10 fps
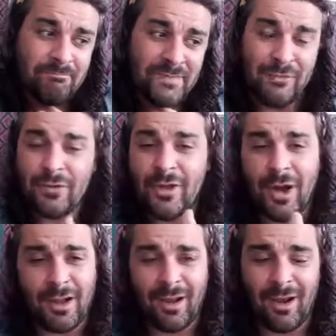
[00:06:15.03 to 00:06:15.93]
if you've
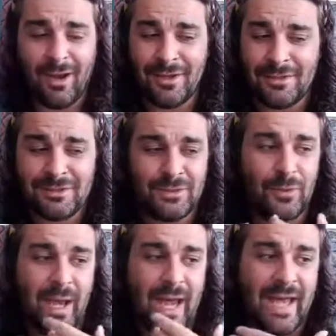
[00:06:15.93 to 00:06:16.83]
got a client
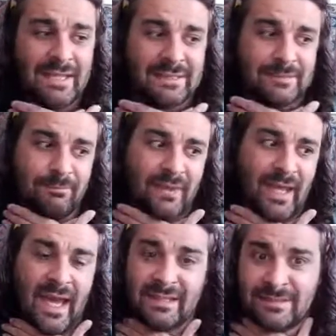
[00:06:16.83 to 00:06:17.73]
who has
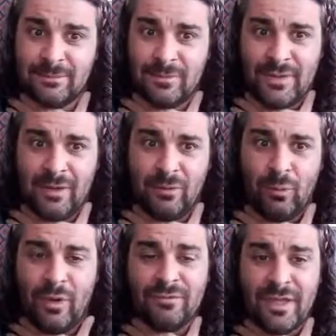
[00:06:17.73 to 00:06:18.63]
had something
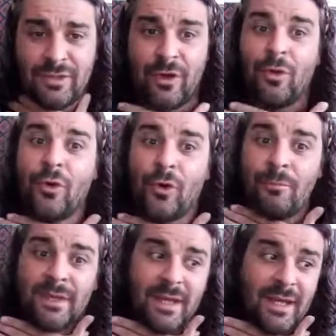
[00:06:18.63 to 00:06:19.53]
with their throat
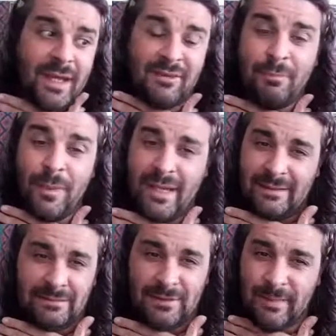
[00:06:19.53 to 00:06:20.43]
or they've been
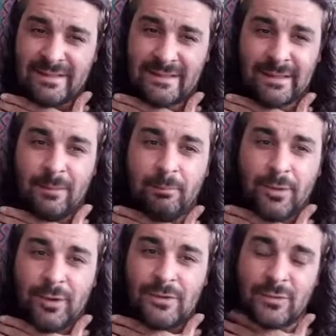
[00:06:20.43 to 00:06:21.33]
in domestic
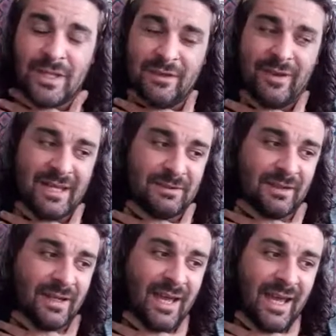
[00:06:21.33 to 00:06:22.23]
abuse where they've had
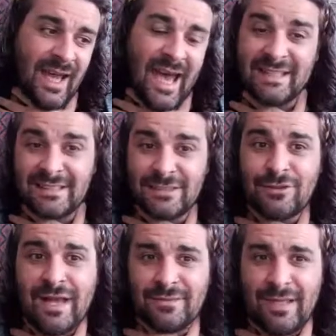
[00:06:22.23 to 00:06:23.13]
hands
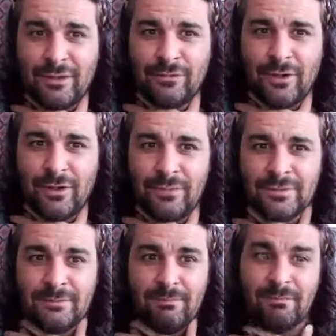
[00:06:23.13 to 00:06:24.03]
around their
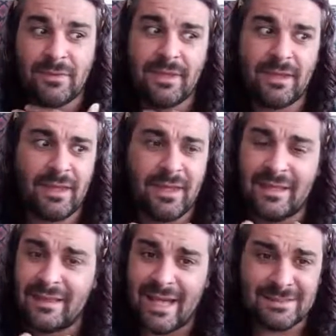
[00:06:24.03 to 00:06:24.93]
throat,
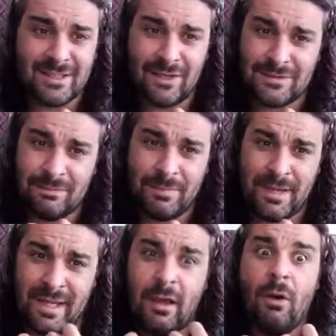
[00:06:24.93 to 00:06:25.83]
that's going to
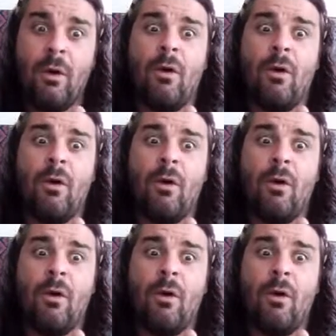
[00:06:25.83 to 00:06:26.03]
be,